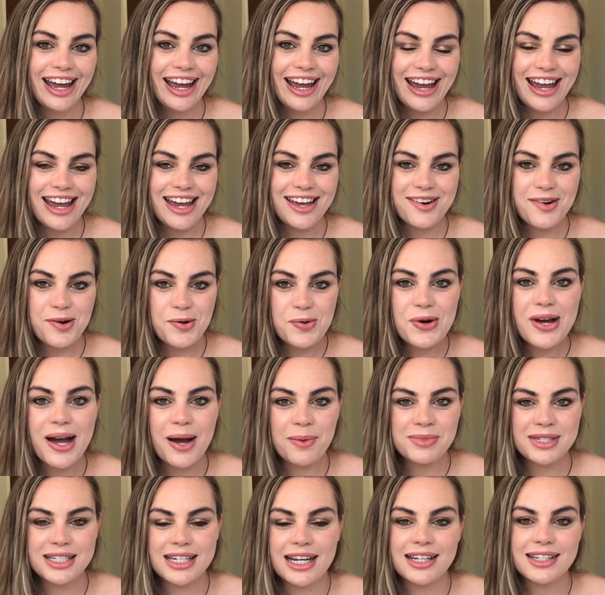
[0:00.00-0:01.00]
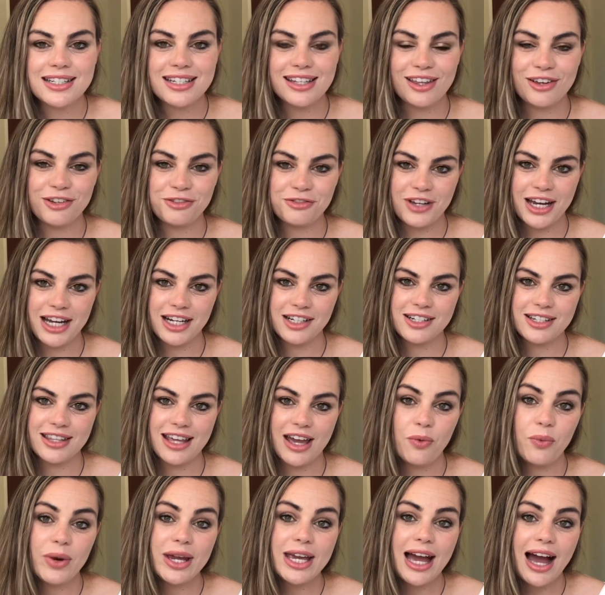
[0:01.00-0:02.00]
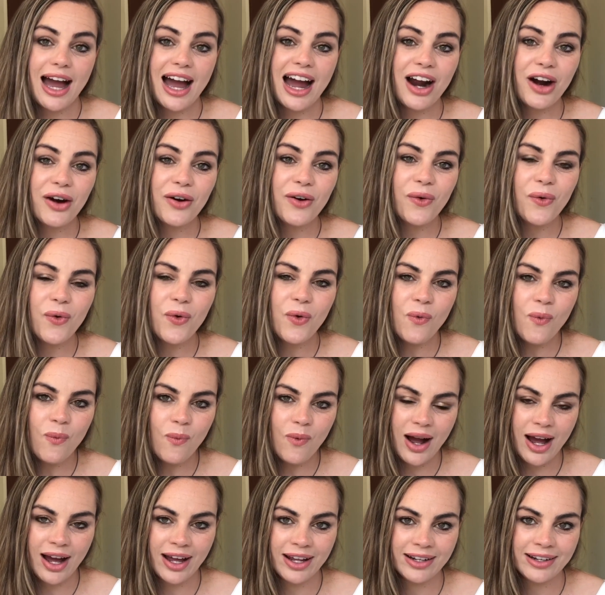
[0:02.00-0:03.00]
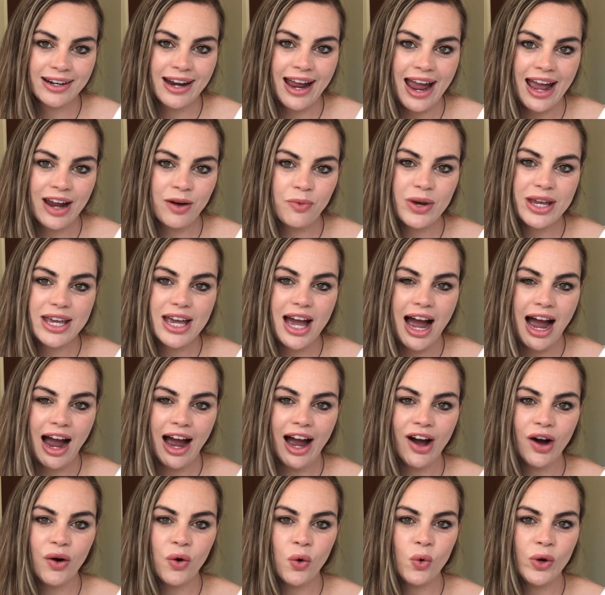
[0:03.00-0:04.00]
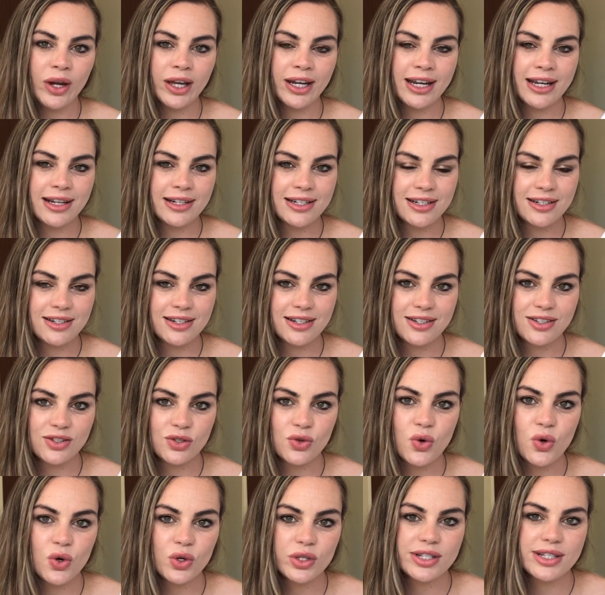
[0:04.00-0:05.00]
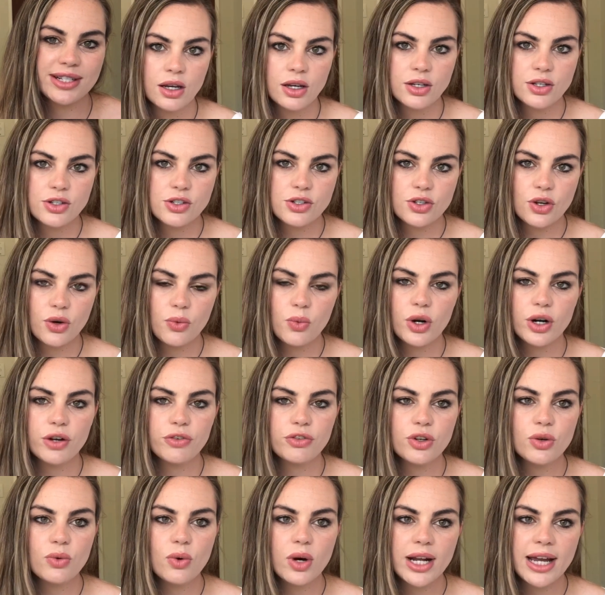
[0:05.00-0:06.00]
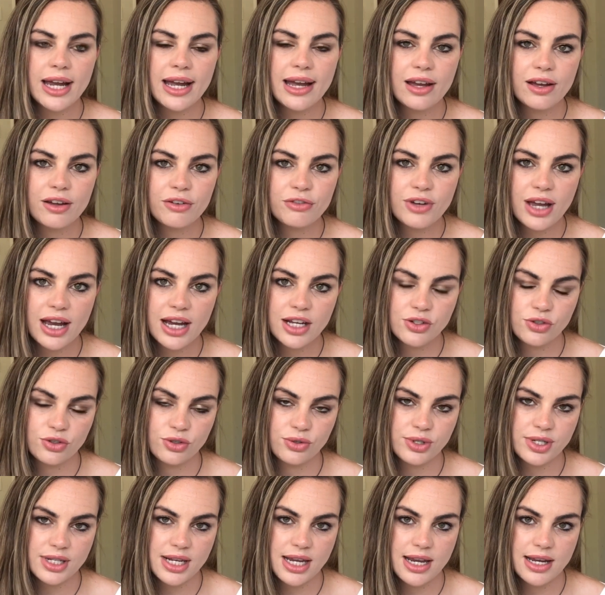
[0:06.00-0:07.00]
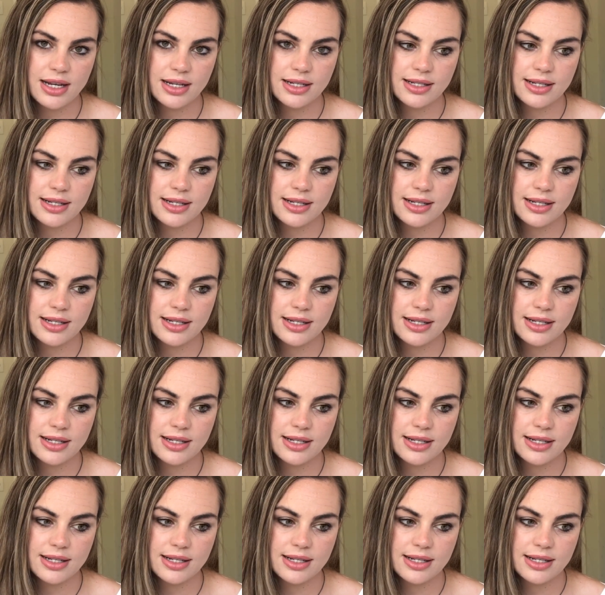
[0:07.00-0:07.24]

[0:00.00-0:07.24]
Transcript: it all comes down to the fact that we are all one and we are all connected to source. So what if you want to have astral sex